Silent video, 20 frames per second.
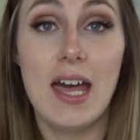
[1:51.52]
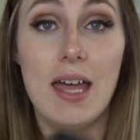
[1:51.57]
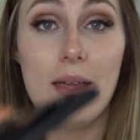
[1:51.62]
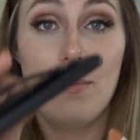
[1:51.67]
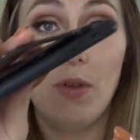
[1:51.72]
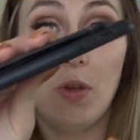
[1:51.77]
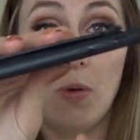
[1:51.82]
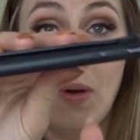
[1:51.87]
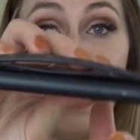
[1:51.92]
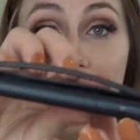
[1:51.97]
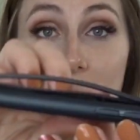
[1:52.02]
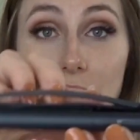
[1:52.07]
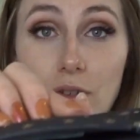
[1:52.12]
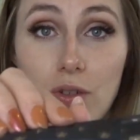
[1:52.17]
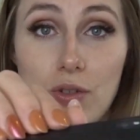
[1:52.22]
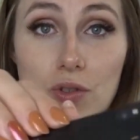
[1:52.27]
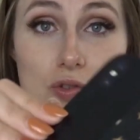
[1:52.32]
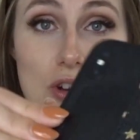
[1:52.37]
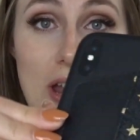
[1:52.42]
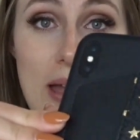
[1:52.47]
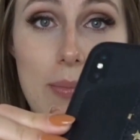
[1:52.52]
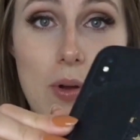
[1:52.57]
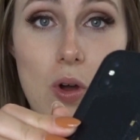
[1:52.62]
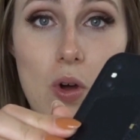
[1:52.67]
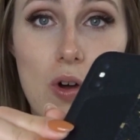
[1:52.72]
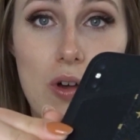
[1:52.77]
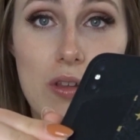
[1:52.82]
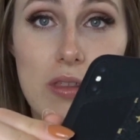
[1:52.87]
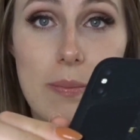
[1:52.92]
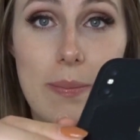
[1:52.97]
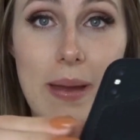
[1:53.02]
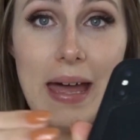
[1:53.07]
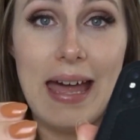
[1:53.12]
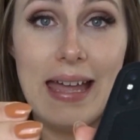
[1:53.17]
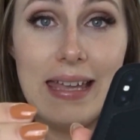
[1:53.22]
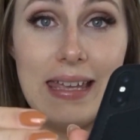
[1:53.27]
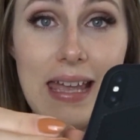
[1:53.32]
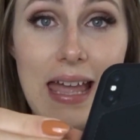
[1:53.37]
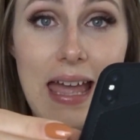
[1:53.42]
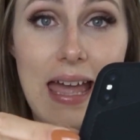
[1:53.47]
you have your strap on the
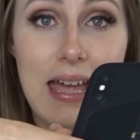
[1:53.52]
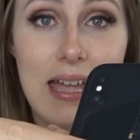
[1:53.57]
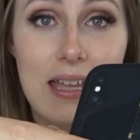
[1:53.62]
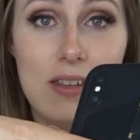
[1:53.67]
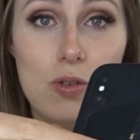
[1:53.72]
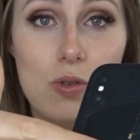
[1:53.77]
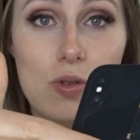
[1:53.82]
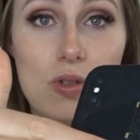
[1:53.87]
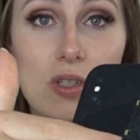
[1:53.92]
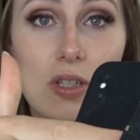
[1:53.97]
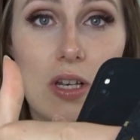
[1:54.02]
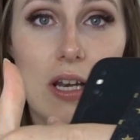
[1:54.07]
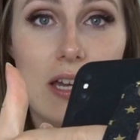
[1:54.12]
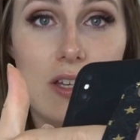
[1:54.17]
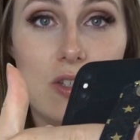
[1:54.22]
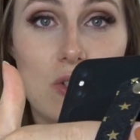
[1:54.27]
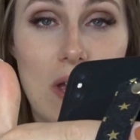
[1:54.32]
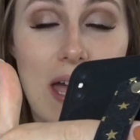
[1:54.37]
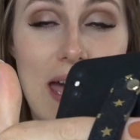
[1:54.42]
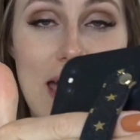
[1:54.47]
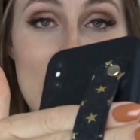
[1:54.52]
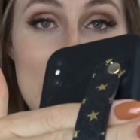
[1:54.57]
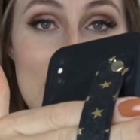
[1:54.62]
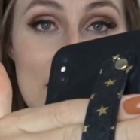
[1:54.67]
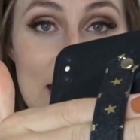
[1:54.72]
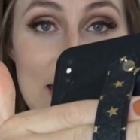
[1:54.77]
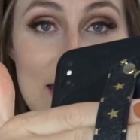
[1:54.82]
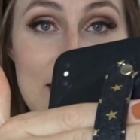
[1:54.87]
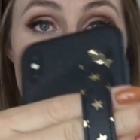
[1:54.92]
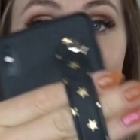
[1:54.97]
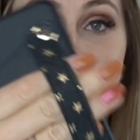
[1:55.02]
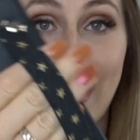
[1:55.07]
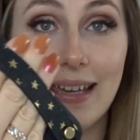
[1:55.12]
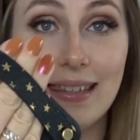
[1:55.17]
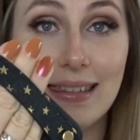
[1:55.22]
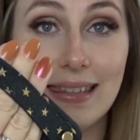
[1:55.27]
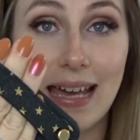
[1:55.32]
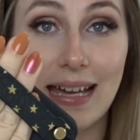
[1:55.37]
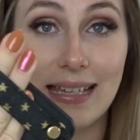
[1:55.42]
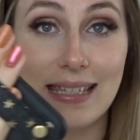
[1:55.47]
back and you slide your hand in,
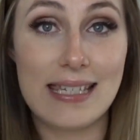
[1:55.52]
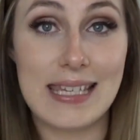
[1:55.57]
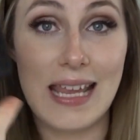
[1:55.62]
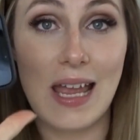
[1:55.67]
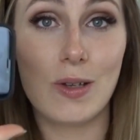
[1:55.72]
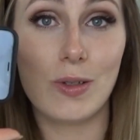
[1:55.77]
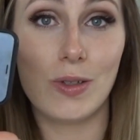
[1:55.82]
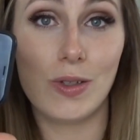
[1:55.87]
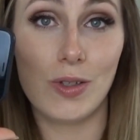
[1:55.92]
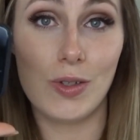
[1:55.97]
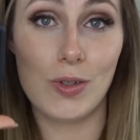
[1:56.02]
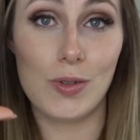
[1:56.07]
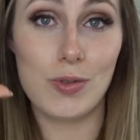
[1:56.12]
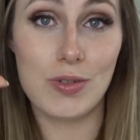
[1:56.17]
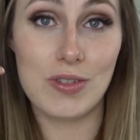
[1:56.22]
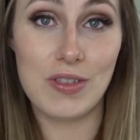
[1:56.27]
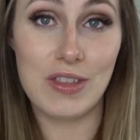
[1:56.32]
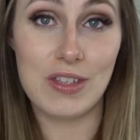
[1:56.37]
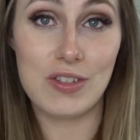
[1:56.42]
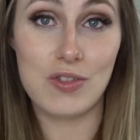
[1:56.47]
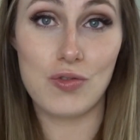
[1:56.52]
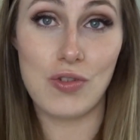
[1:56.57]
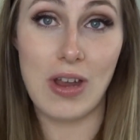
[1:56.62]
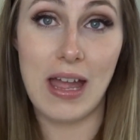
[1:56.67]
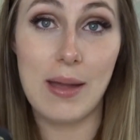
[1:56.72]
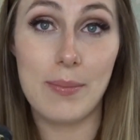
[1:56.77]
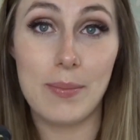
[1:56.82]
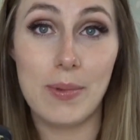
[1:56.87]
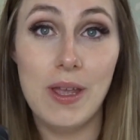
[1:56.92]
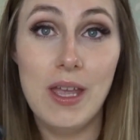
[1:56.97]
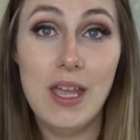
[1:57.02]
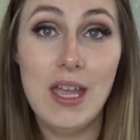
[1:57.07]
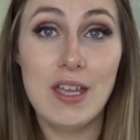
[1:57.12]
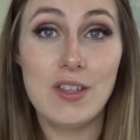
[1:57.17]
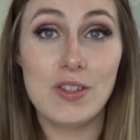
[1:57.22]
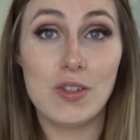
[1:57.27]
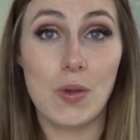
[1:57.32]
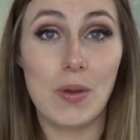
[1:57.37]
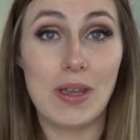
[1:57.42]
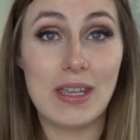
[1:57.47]
and that is how you use the strap.
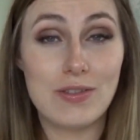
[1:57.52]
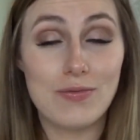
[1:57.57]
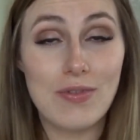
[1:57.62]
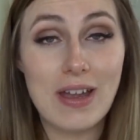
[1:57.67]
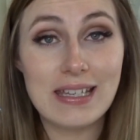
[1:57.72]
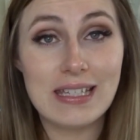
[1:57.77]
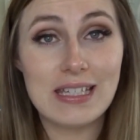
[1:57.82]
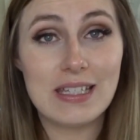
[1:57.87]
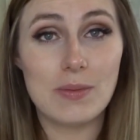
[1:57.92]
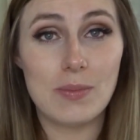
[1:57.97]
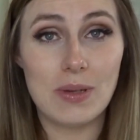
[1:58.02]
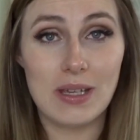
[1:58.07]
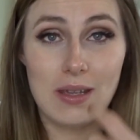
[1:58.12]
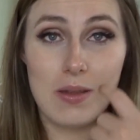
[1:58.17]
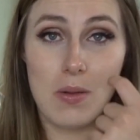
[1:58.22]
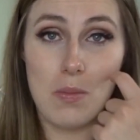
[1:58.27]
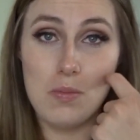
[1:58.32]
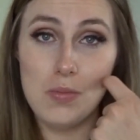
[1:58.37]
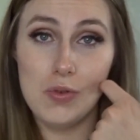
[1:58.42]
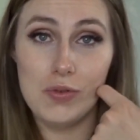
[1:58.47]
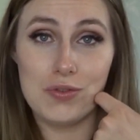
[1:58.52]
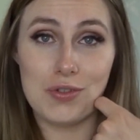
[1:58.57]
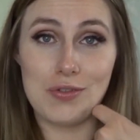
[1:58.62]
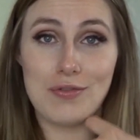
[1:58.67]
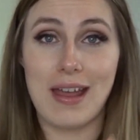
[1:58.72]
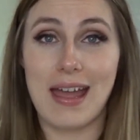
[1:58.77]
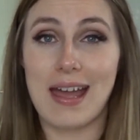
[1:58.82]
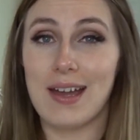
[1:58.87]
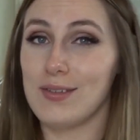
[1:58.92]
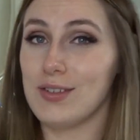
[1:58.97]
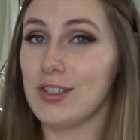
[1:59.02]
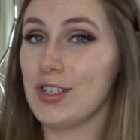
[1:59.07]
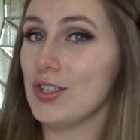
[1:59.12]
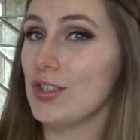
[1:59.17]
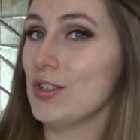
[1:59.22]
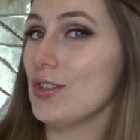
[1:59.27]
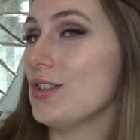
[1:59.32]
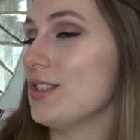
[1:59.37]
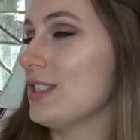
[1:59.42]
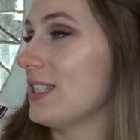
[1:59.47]
So it's ready to be moved around,
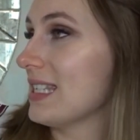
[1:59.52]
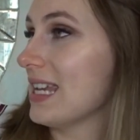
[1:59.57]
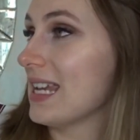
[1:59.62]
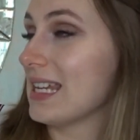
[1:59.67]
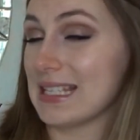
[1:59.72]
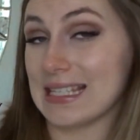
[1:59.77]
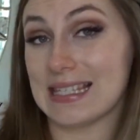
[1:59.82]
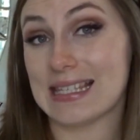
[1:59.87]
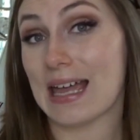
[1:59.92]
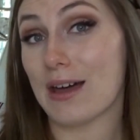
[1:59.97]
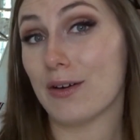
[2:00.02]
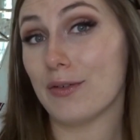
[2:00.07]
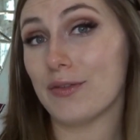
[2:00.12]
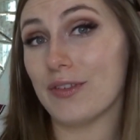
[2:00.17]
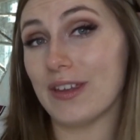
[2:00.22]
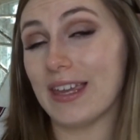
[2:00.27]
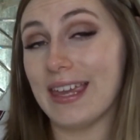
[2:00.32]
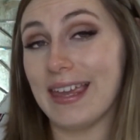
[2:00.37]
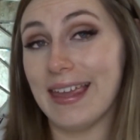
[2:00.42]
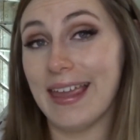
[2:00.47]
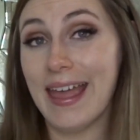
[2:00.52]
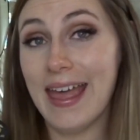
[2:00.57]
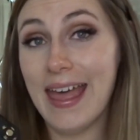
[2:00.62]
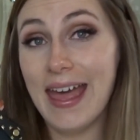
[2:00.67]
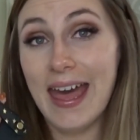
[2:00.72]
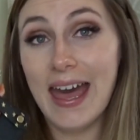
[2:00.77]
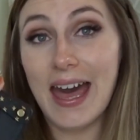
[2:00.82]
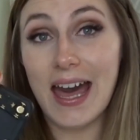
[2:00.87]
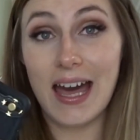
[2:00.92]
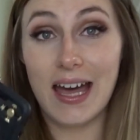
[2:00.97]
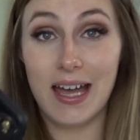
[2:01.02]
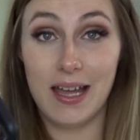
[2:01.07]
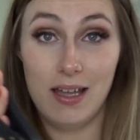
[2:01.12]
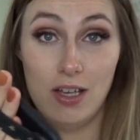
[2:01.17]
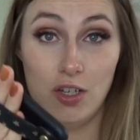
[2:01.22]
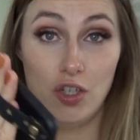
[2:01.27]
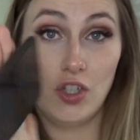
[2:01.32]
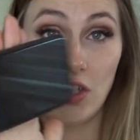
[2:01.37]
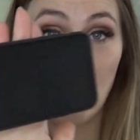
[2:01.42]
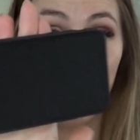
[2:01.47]
used to take a selfie,
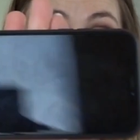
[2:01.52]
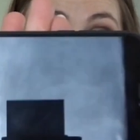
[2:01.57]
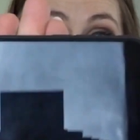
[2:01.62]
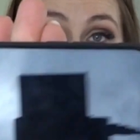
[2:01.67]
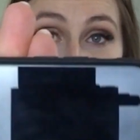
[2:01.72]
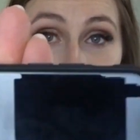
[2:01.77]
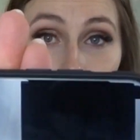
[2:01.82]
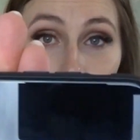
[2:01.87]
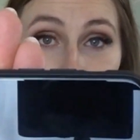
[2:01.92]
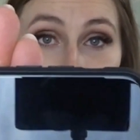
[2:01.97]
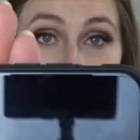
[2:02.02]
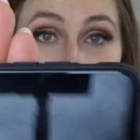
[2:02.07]
show someone what you're